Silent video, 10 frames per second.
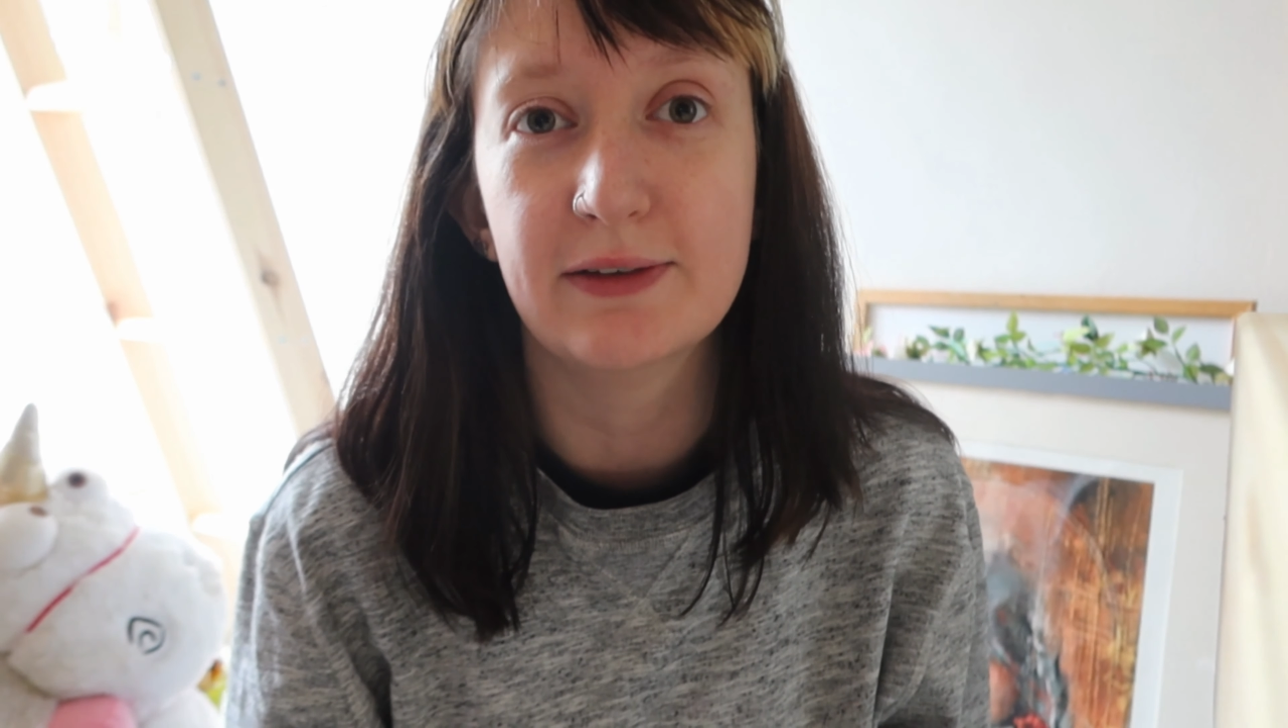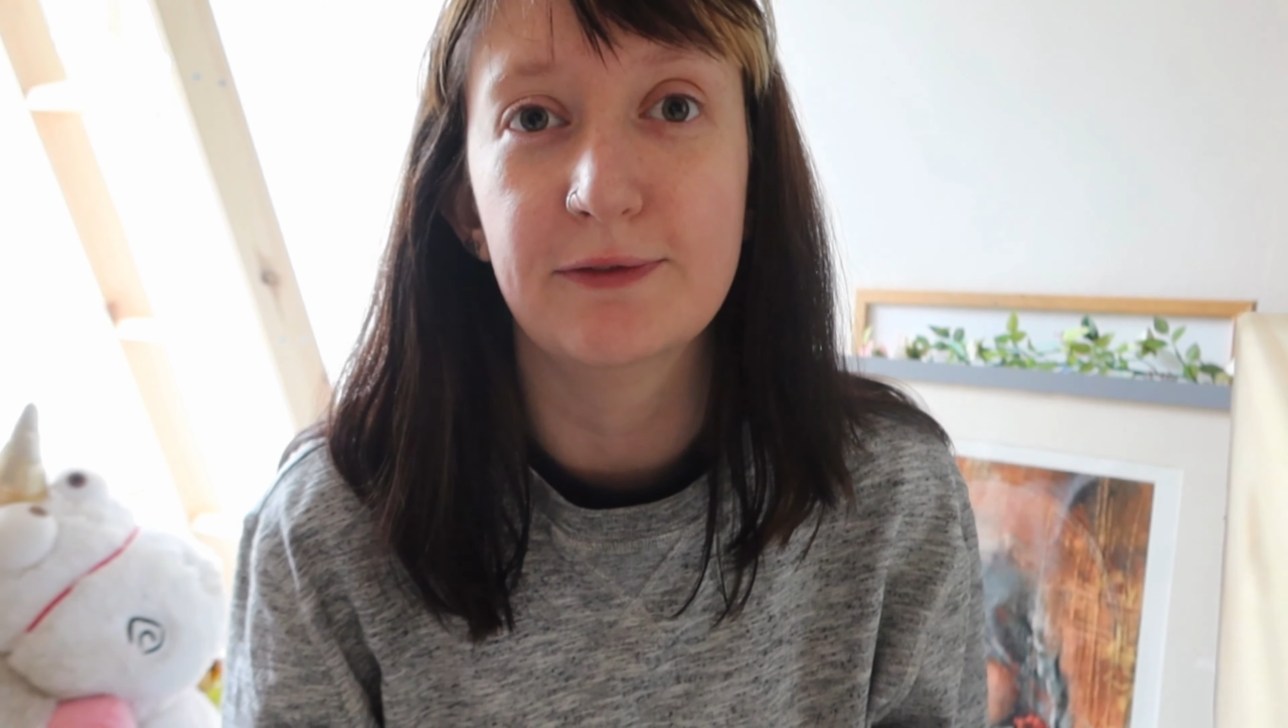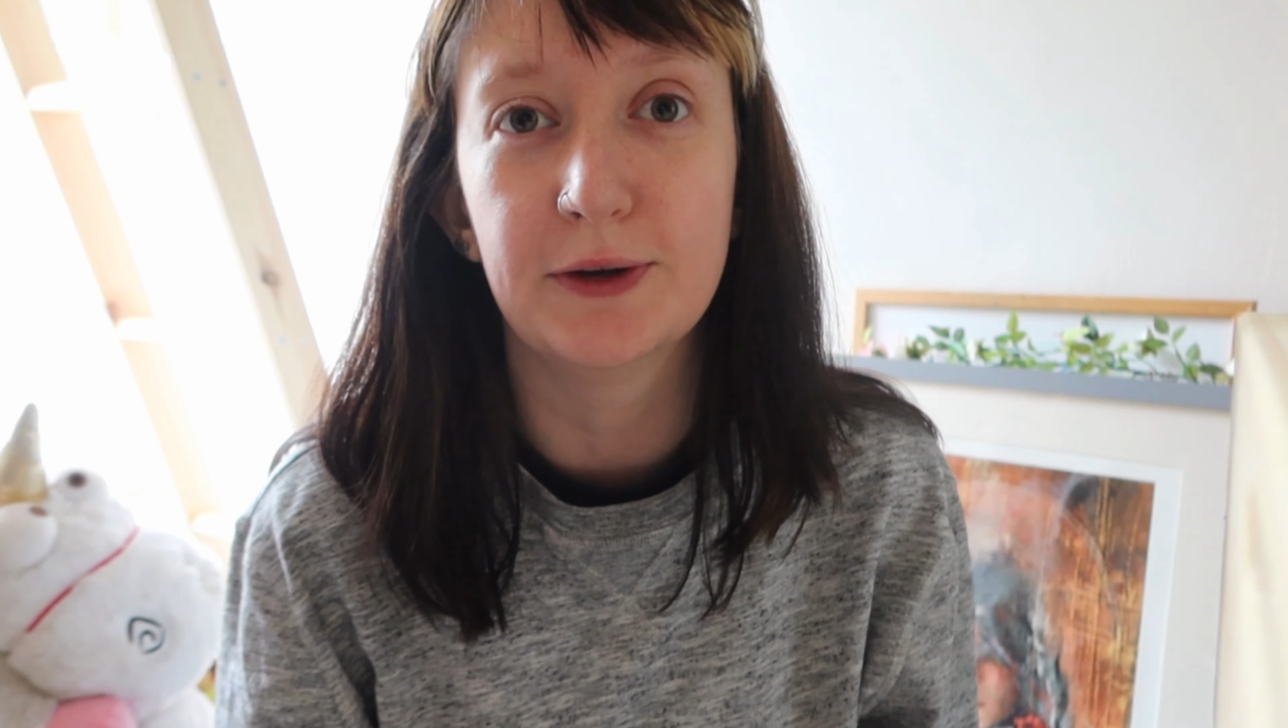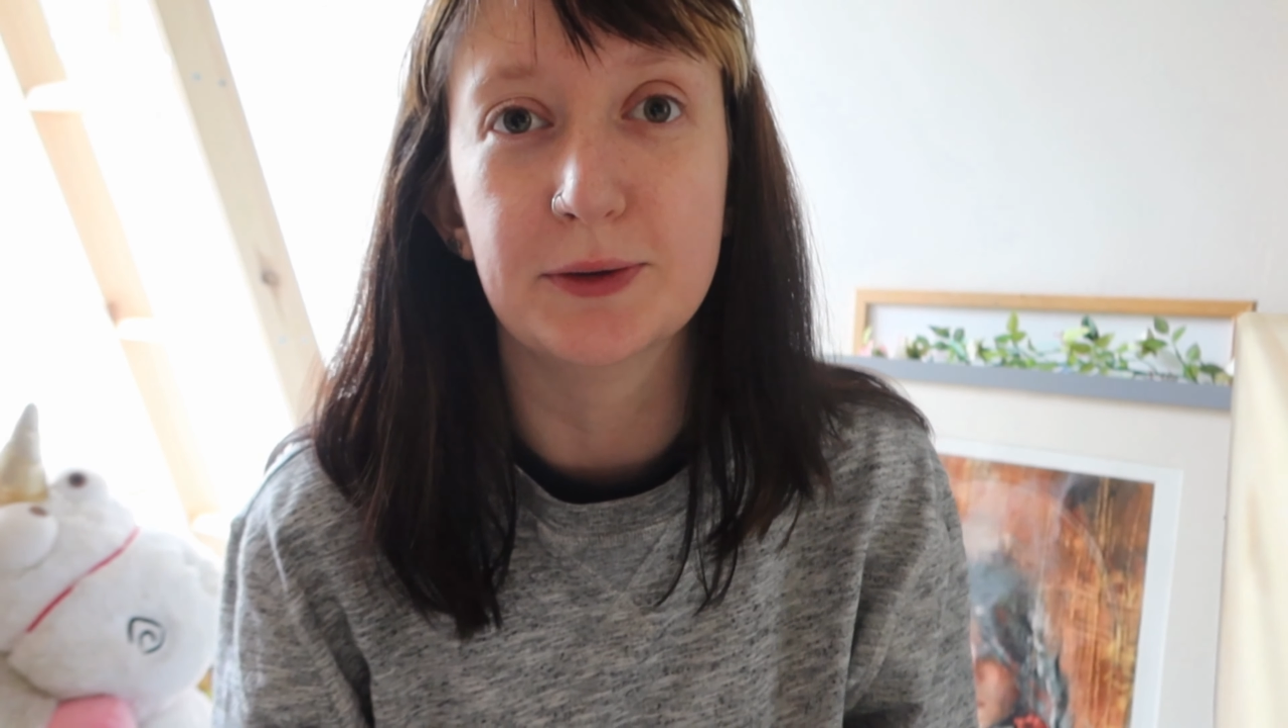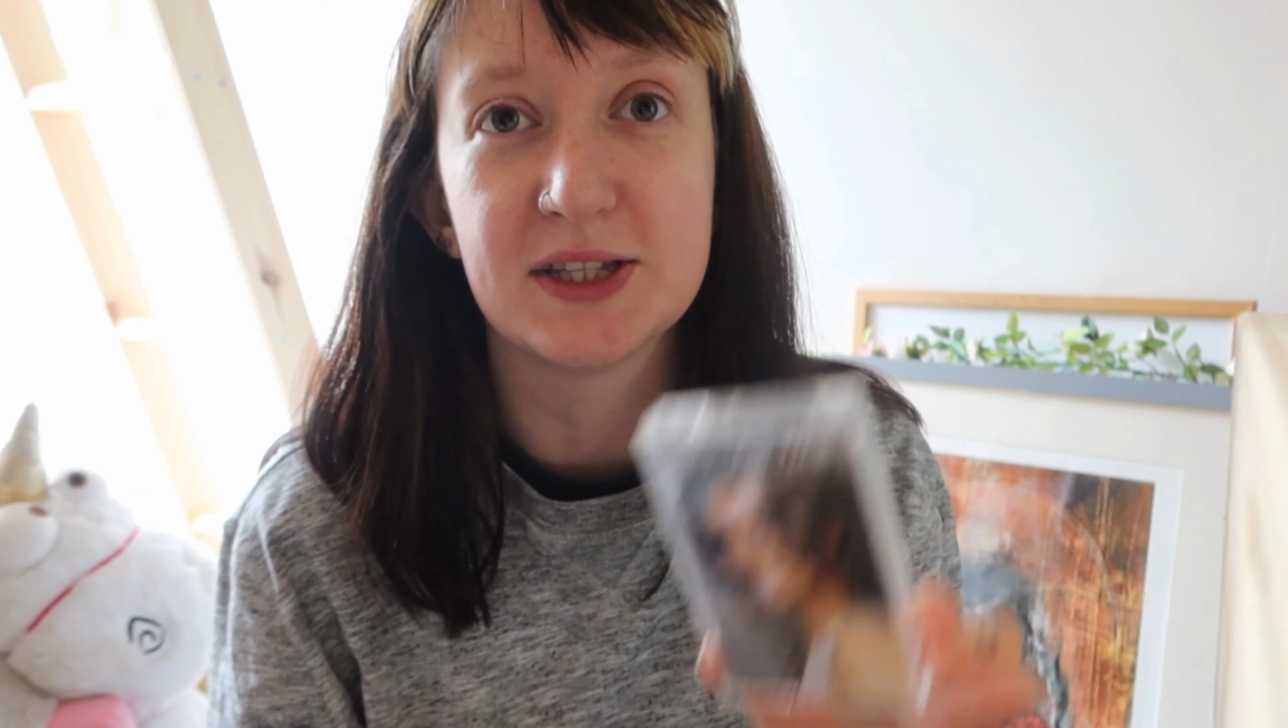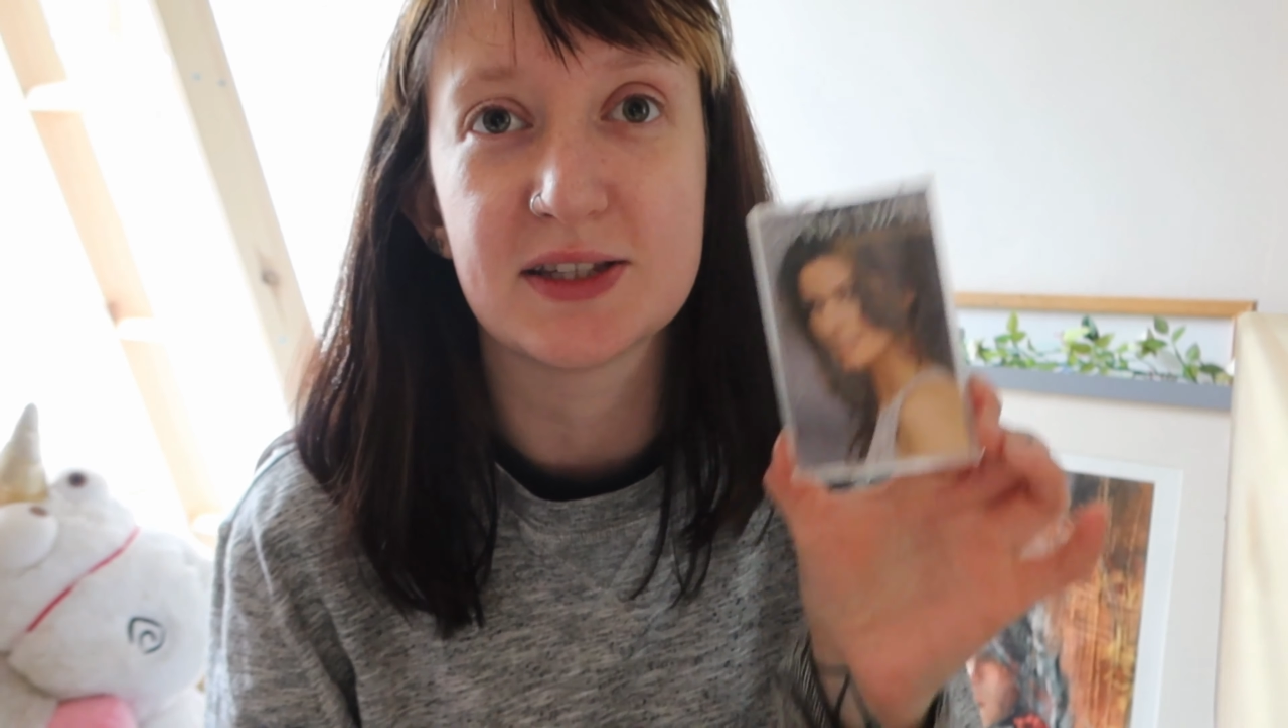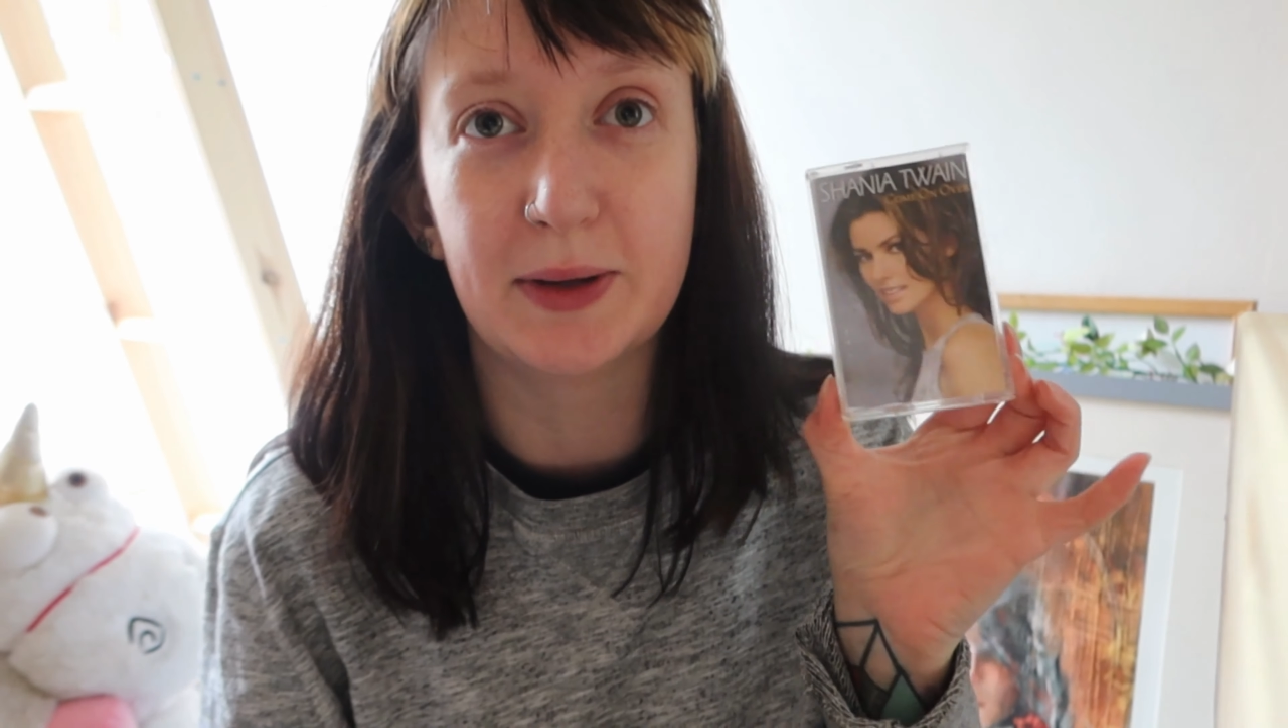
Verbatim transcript: influenced